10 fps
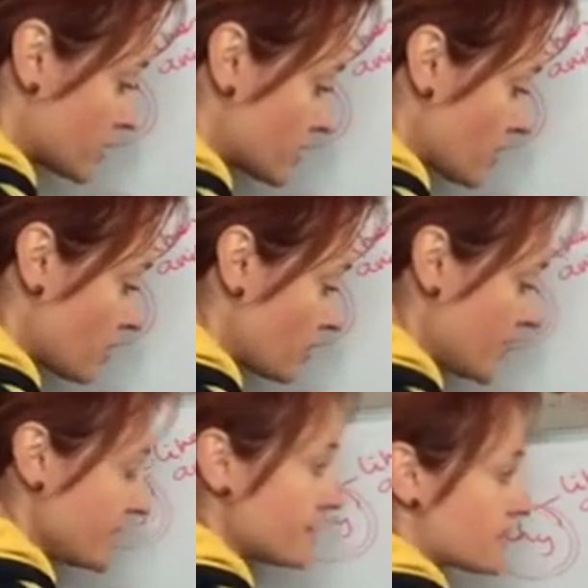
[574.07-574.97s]
So
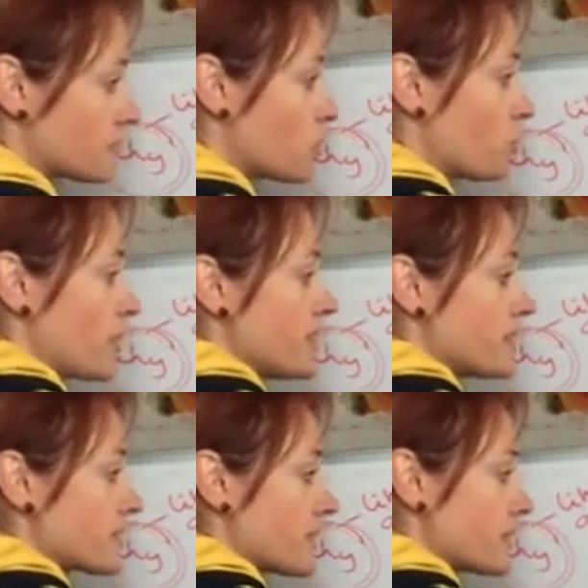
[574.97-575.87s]
these small
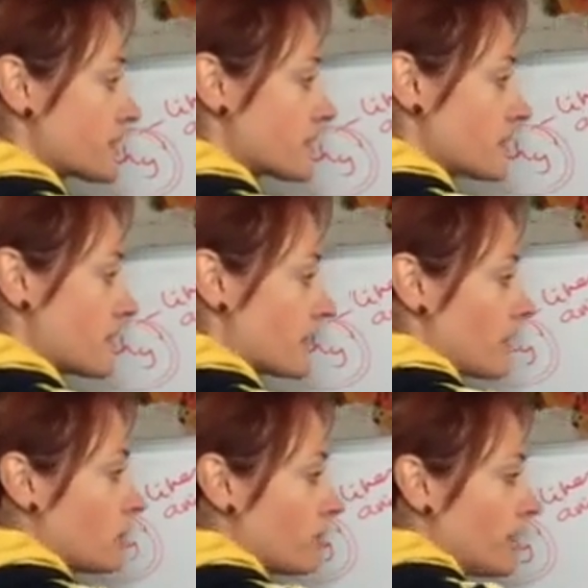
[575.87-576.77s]
pieces,
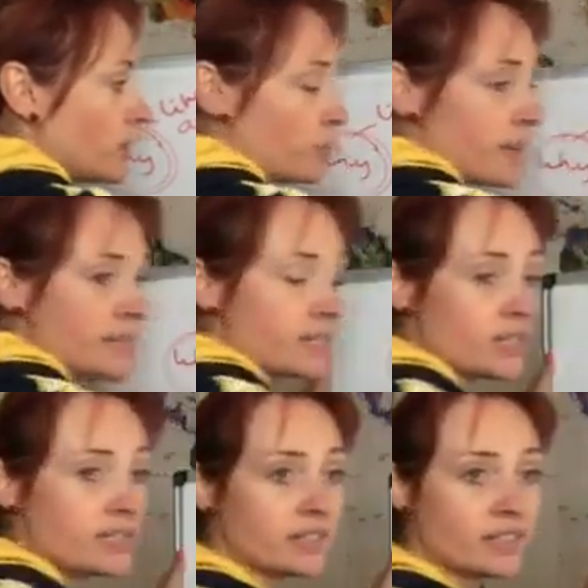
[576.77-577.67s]
that lovely little piece
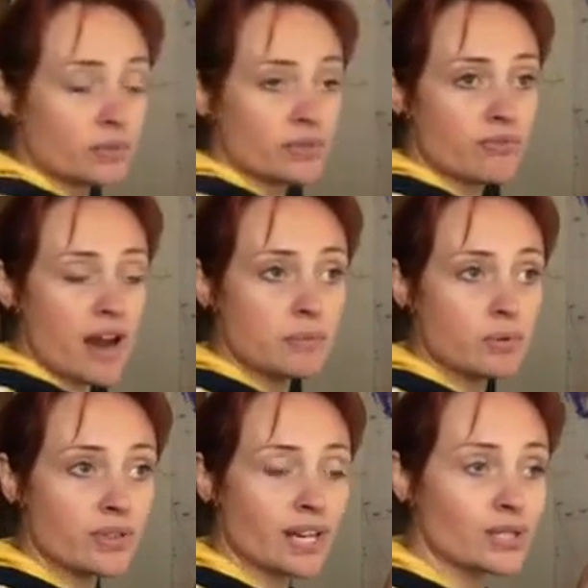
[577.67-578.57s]
that you did that was
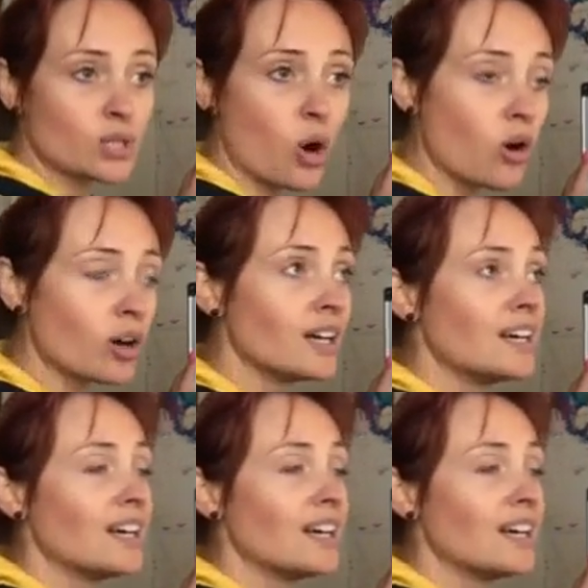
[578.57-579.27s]
framed with that dog,